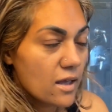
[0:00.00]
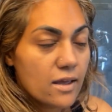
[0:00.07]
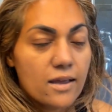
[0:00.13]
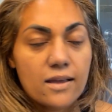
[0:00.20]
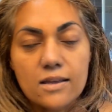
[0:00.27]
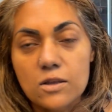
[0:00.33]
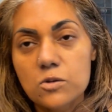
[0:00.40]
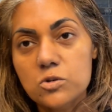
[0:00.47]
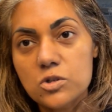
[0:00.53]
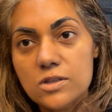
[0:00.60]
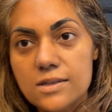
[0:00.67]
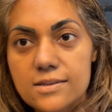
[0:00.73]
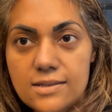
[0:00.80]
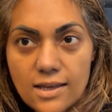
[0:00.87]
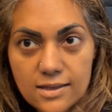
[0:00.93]
it
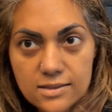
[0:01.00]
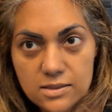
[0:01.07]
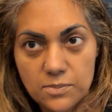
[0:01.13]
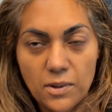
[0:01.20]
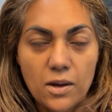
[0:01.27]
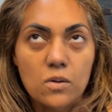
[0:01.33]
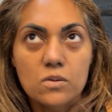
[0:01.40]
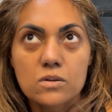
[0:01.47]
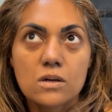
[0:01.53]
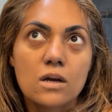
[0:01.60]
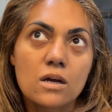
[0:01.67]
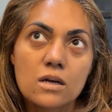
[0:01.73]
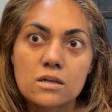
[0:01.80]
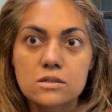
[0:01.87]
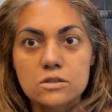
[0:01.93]
usually takes about
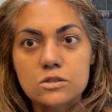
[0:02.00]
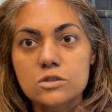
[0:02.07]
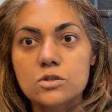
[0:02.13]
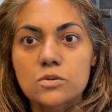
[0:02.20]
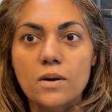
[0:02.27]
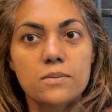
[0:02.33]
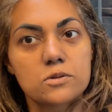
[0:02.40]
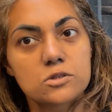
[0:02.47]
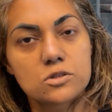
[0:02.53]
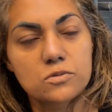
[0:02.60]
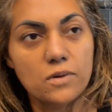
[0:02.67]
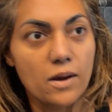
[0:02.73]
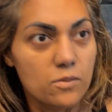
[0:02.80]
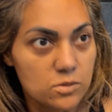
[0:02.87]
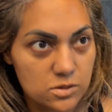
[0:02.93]
2 hours,
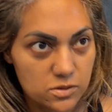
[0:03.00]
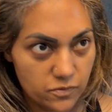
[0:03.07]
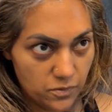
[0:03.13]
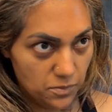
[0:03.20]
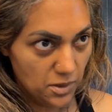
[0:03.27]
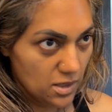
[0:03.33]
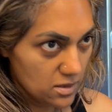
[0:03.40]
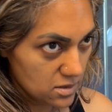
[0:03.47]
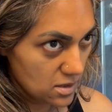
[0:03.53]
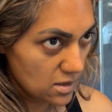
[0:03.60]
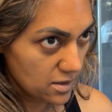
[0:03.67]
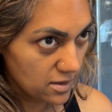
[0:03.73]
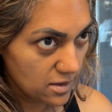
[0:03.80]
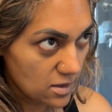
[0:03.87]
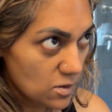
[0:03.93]
3 hours for me to
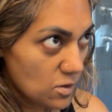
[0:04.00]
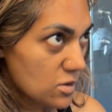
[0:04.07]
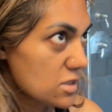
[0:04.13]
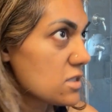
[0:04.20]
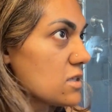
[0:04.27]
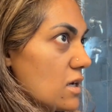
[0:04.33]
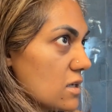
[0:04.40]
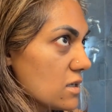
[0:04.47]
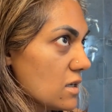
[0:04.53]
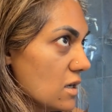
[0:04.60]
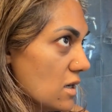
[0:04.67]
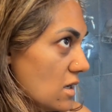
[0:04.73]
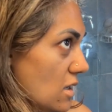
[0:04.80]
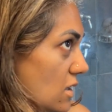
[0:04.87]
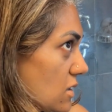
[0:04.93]
like get all this done,
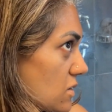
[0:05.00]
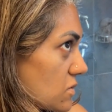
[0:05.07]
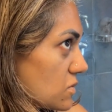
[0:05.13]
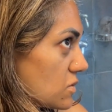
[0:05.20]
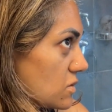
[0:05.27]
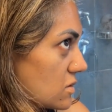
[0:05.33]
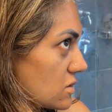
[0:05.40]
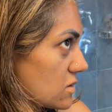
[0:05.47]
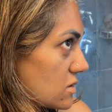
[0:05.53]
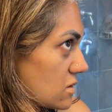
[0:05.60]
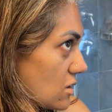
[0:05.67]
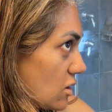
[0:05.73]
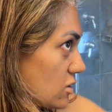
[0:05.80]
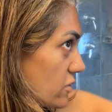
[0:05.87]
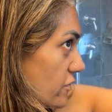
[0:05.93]

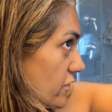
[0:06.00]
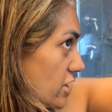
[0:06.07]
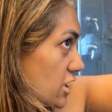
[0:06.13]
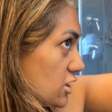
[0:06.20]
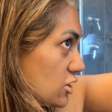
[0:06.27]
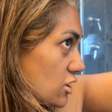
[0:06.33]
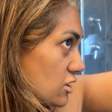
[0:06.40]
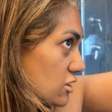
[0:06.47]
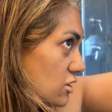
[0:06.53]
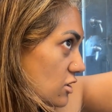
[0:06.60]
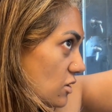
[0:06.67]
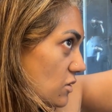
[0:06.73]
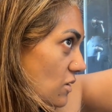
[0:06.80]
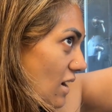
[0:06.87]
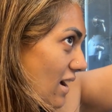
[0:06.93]
start to finish.
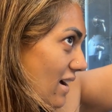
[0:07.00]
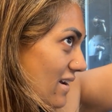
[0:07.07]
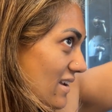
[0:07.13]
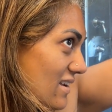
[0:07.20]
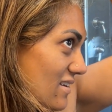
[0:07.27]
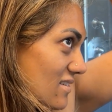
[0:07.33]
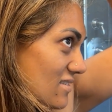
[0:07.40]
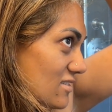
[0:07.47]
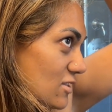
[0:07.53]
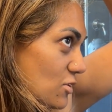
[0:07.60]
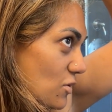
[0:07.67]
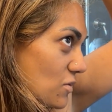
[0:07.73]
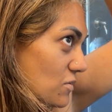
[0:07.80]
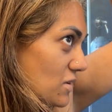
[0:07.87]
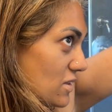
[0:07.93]
So I
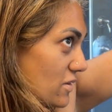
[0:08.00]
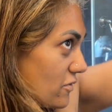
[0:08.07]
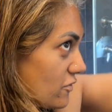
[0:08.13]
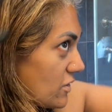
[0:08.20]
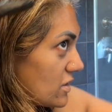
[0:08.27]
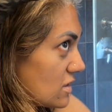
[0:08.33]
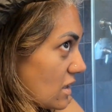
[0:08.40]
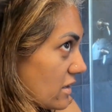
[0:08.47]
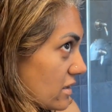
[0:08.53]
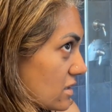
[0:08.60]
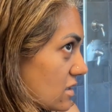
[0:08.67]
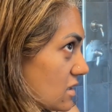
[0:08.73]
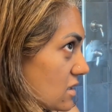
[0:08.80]
don't really feel like